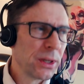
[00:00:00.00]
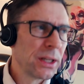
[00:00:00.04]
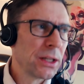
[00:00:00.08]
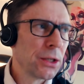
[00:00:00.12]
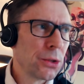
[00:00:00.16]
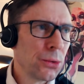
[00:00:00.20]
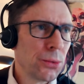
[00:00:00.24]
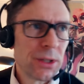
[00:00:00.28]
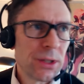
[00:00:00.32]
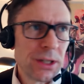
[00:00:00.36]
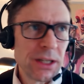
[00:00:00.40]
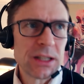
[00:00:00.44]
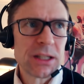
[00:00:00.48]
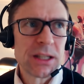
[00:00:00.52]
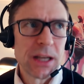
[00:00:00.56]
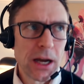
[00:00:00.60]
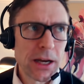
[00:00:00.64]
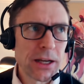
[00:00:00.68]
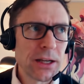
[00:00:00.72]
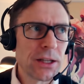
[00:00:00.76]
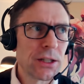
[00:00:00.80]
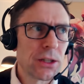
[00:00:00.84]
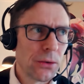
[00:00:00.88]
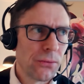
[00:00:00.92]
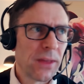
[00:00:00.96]
We do see
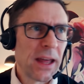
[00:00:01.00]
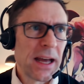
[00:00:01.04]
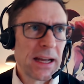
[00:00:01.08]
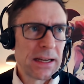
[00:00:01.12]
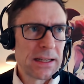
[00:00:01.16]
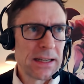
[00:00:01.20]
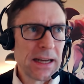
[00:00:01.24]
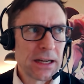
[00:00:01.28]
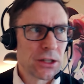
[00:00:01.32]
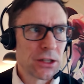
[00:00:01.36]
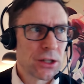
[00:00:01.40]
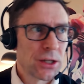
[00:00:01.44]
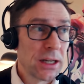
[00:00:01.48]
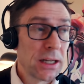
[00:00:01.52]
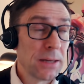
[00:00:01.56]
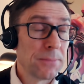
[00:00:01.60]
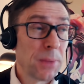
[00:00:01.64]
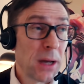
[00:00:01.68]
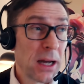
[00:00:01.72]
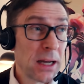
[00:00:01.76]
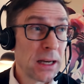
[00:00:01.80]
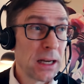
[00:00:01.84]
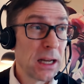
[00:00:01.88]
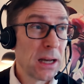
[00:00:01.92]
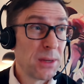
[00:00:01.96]
signs of that, actually.
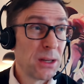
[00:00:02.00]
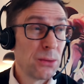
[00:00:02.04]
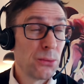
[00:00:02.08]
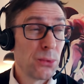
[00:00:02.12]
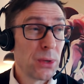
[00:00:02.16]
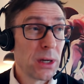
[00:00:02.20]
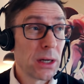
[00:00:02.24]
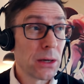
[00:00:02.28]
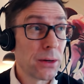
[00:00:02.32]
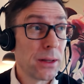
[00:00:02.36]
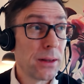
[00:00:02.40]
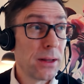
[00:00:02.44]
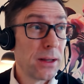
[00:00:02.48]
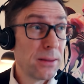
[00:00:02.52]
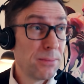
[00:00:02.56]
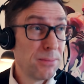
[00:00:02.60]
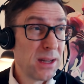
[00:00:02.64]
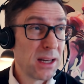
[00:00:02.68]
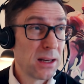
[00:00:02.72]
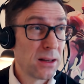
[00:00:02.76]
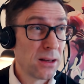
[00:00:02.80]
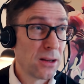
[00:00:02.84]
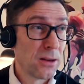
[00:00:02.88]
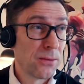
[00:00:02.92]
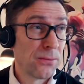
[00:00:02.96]
And I mean, we are in the
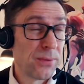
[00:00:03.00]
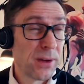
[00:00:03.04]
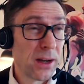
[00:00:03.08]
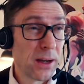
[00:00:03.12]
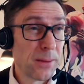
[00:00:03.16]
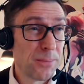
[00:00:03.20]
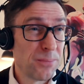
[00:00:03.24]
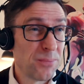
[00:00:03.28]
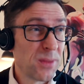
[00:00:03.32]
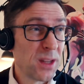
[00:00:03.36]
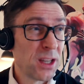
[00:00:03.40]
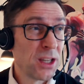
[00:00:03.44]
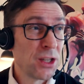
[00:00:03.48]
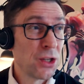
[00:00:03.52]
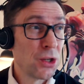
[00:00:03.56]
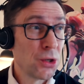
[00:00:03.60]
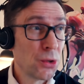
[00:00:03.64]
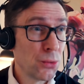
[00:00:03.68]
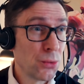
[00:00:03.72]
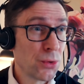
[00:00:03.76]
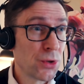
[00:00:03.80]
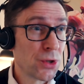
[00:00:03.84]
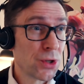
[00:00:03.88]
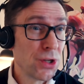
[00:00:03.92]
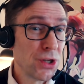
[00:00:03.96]
middle of a um,
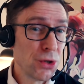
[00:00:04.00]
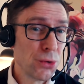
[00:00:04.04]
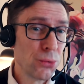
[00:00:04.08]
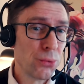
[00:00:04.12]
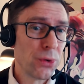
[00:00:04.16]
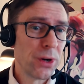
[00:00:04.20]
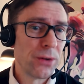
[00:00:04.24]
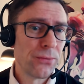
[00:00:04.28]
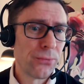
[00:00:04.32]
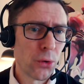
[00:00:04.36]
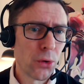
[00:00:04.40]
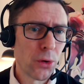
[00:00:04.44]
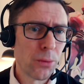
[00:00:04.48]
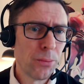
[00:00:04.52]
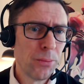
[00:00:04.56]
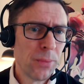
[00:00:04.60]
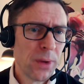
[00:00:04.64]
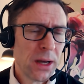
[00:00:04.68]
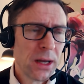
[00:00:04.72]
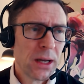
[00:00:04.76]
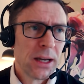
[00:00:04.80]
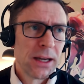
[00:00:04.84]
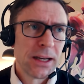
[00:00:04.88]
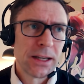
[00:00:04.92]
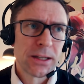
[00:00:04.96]
huge new reform.
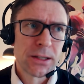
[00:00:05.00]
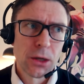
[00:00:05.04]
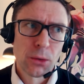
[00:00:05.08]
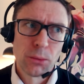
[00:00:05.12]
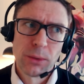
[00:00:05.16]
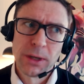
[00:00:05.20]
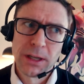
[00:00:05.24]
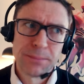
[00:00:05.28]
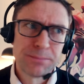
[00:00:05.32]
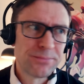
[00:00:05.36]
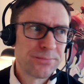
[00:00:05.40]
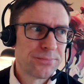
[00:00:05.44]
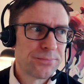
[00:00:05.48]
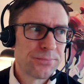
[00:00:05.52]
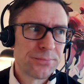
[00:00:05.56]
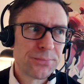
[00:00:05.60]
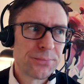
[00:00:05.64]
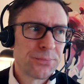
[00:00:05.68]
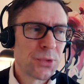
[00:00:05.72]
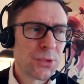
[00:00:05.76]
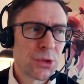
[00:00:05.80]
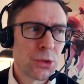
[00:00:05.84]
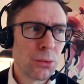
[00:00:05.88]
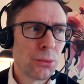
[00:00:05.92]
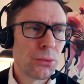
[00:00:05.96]
It's only
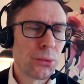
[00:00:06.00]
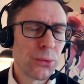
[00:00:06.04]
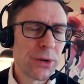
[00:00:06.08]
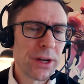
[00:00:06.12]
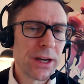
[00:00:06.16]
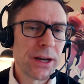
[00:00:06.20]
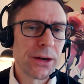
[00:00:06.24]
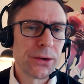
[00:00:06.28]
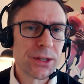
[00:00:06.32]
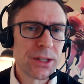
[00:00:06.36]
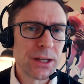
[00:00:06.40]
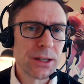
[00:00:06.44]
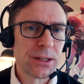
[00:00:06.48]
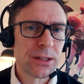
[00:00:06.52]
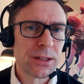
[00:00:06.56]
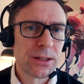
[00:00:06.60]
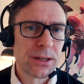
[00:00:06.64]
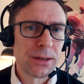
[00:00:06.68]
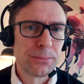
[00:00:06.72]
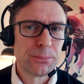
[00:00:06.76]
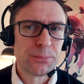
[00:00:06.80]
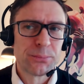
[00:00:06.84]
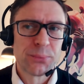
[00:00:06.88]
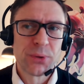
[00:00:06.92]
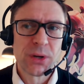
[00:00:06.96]
two, three years since
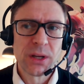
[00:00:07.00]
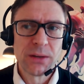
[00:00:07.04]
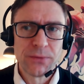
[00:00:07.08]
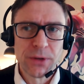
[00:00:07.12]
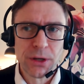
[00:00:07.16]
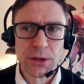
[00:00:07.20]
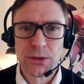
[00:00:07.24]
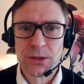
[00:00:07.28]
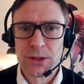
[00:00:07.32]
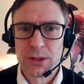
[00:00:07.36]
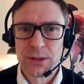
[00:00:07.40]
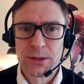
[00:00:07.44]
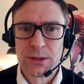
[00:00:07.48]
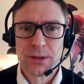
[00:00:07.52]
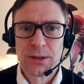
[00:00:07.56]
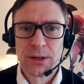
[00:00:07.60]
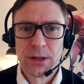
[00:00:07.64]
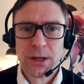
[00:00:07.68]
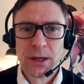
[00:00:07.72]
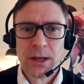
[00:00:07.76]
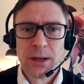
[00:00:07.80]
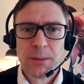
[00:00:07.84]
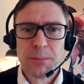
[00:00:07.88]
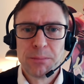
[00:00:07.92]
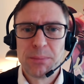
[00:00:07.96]
the previous
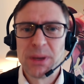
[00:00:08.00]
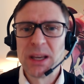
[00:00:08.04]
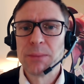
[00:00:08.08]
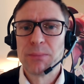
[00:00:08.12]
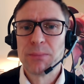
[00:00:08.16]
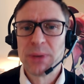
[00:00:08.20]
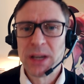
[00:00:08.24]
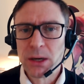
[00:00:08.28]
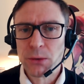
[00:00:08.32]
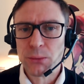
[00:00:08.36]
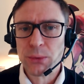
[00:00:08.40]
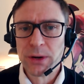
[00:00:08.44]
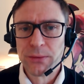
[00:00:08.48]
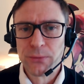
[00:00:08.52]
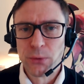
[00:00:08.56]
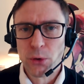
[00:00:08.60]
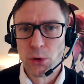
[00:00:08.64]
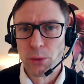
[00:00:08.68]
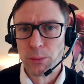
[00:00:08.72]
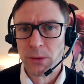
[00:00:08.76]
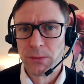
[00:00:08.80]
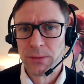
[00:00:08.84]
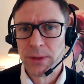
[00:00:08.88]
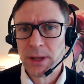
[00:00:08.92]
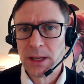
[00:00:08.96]
big, big
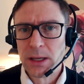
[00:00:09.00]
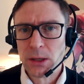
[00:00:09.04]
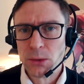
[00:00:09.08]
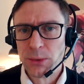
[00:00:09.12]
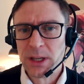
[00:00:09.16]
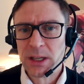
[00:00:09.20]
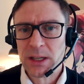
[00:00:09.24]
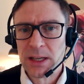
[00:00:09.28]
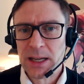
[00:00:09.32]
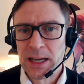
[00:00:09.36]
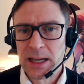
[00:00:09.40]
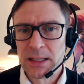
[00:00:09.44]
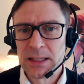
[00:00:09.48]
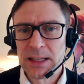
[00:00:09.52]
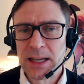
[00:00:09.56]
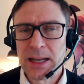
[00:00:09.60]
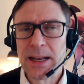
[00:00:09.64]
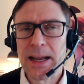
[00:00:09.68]
reform of the E U E T S.